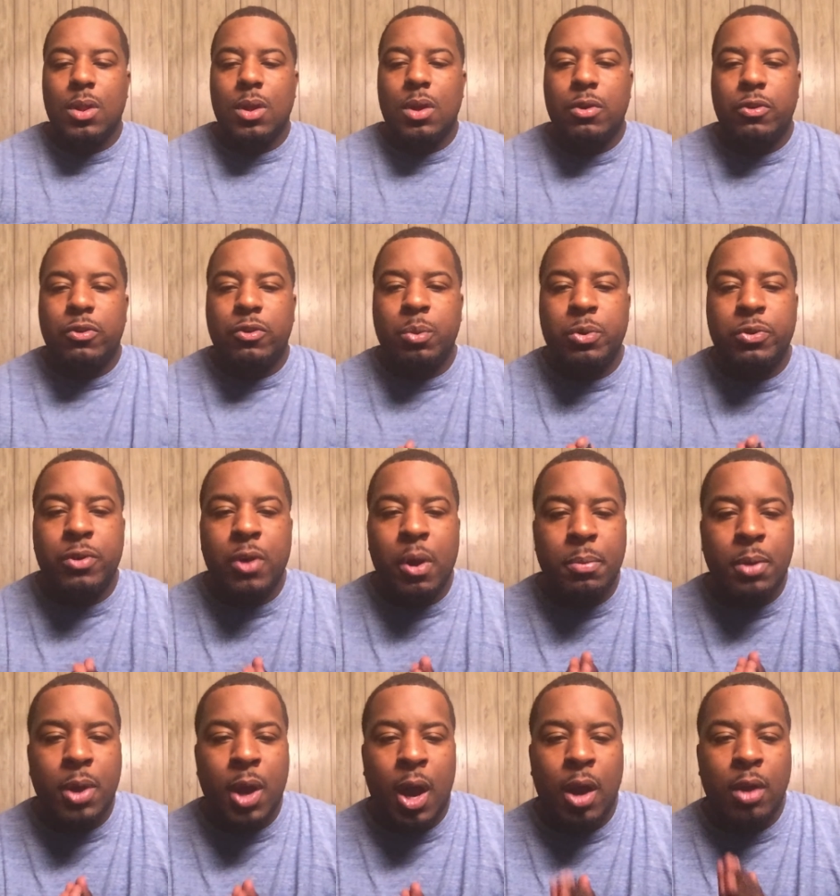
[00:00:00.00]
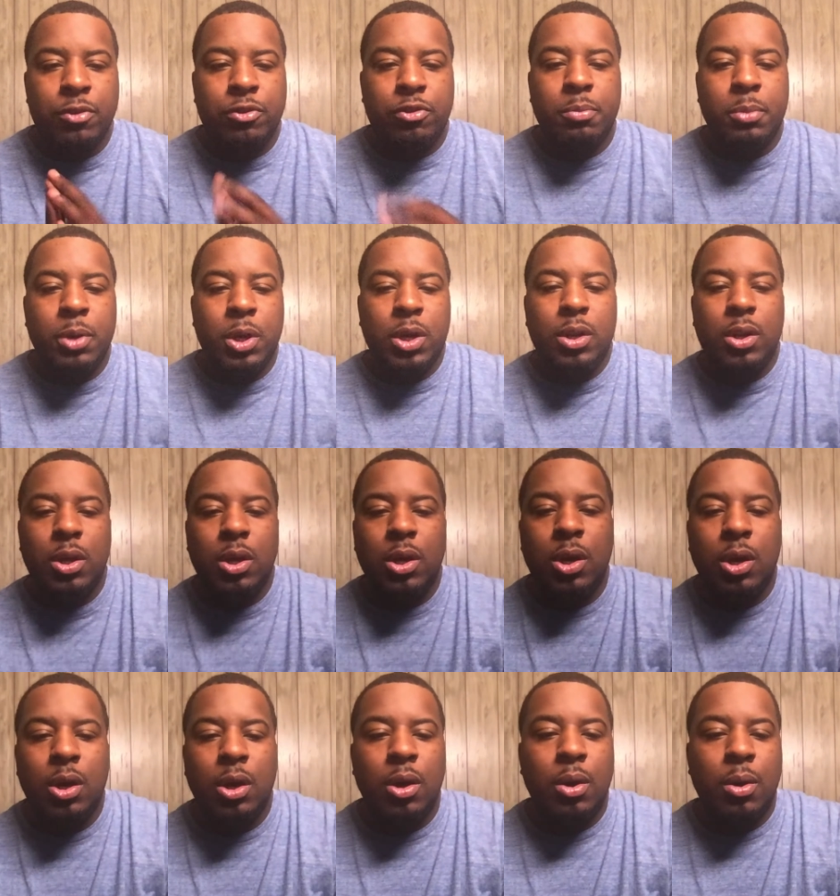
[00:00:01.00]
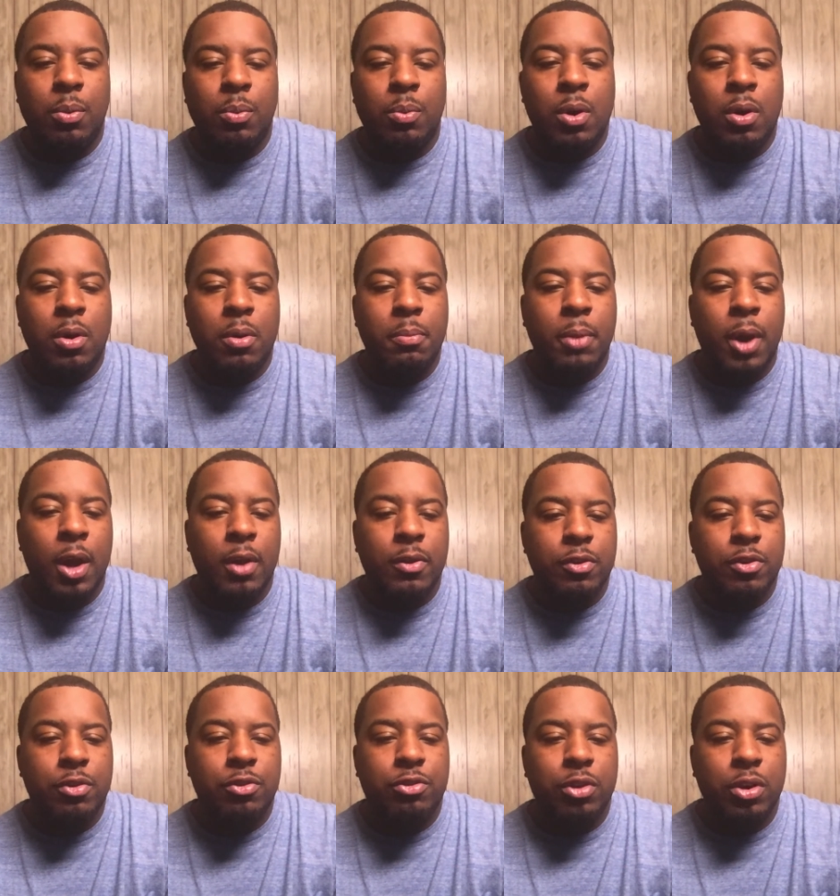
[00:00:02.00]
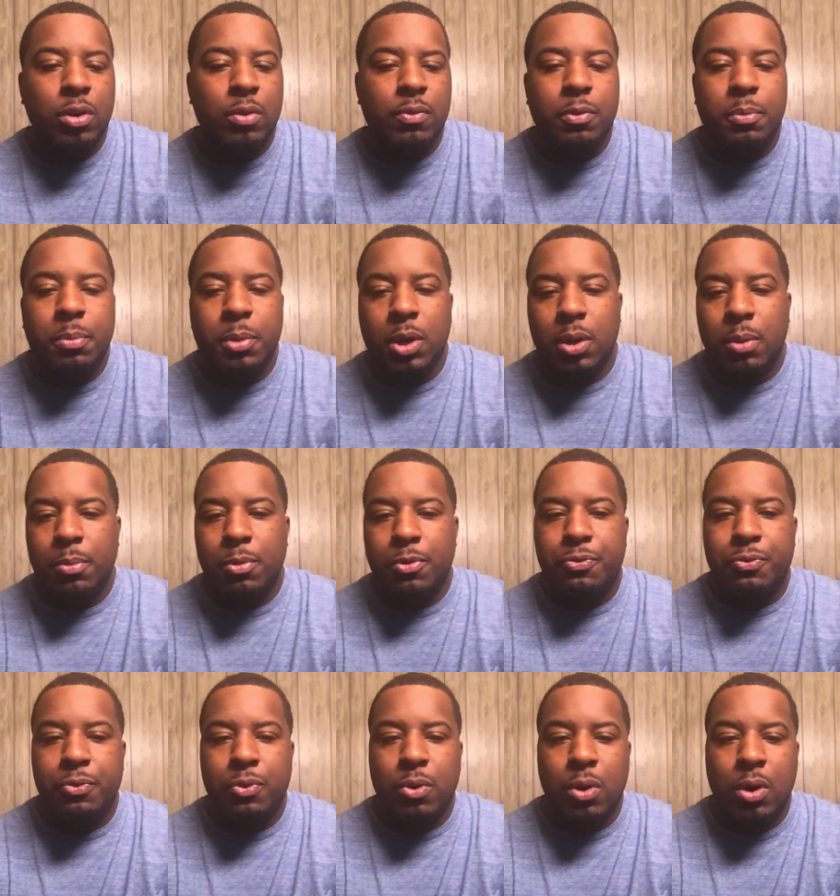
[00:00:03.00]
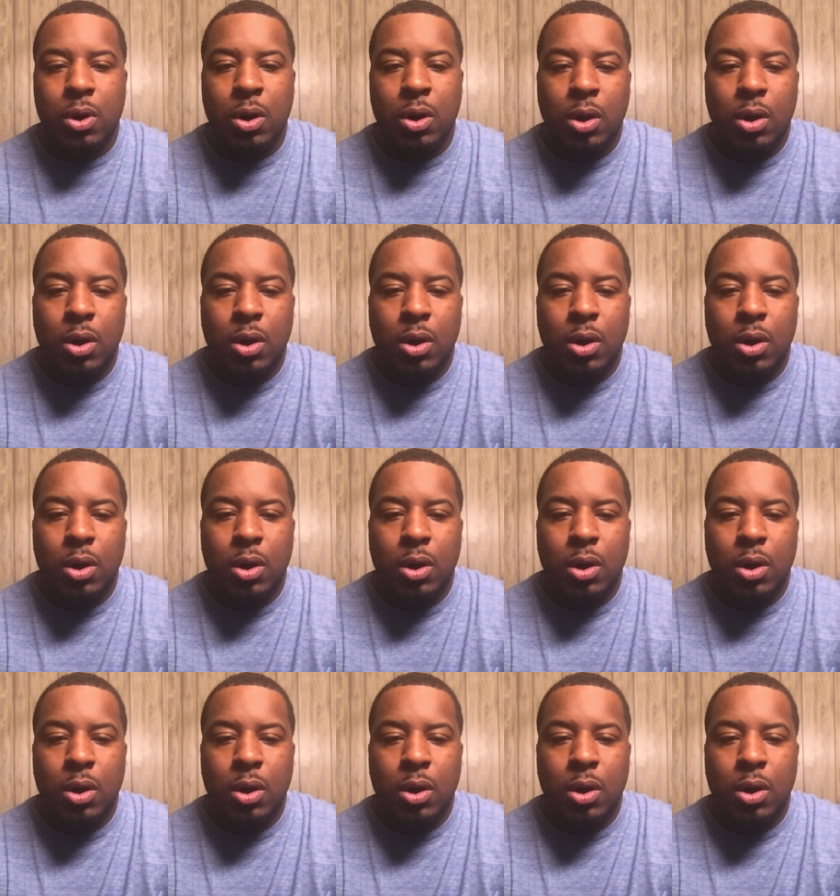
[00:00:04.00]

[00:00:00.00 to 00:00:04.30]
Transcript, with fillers: So what's up guys, Jermaine here. Welcome back to the channel if you've been here before.